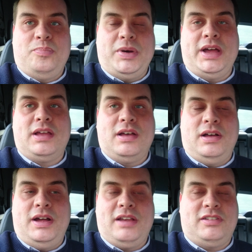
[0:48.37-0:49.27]
buy a
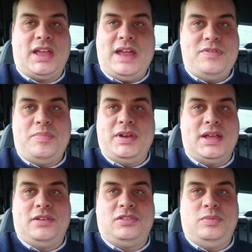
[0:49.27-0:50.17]
car, it's like
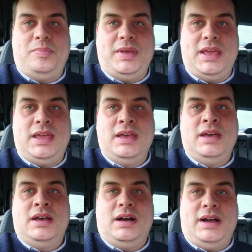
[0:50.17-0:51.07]
everybody else would be.
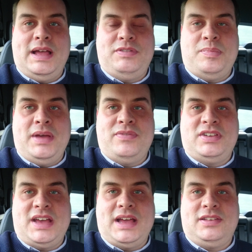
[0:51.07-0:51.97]
I have to pay for
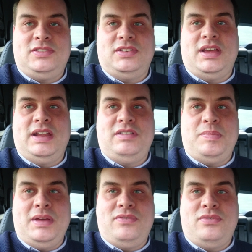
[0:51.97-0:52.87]
tax and I have to
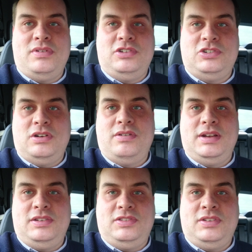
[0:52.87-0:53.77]
pay for
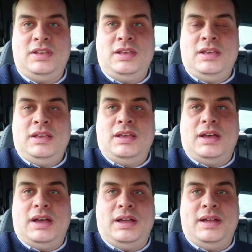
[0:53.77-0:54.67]
insurance.
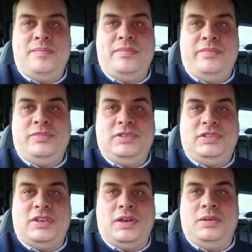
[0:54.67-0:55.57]

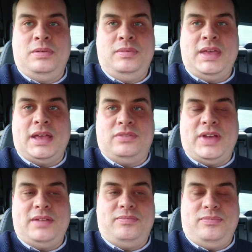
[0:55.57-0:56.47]
So yes,
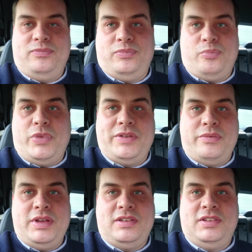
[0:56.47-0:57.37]
that one of
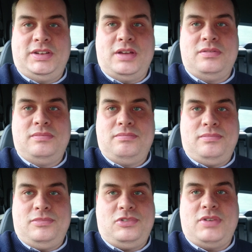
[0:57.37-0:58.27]
the reasons I don't
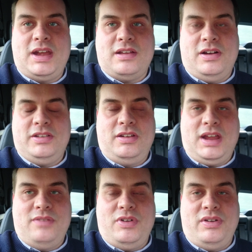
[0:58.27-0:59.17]
trade cars, I don't
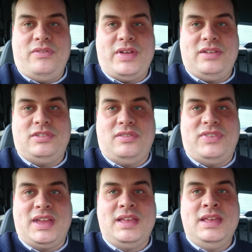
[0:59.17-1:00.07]
get involved in that sort of
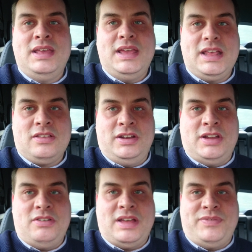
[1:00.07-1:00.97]
thing, because I
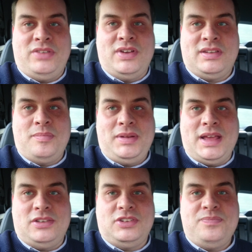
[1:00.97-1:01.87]
don't have those things in
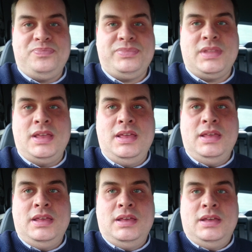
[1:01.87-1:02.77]
place.
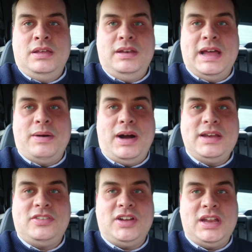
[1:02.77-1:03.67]
Now, I
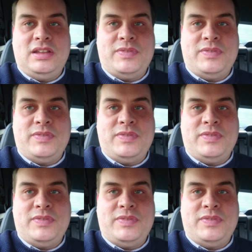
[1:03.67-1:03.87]
decided